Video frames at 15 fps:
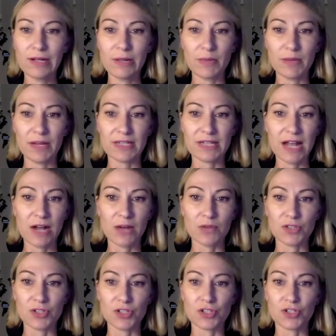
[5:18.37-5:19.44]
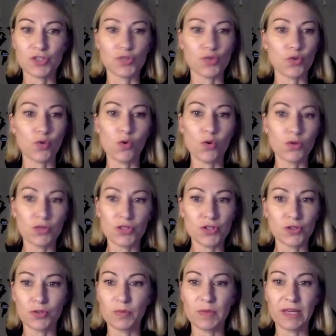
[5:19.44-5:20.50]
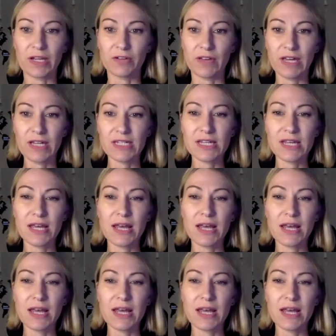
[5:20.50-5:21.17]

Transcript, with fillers: but I was just drawn to being a vet.